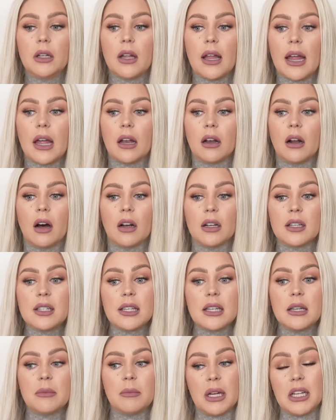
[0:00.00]
And
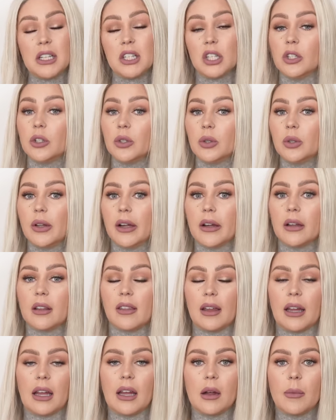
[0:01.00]
honestly, me too. Like,
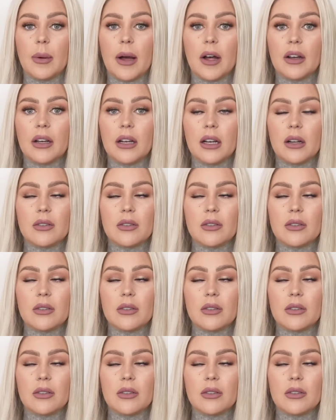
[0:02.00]
thinking about it,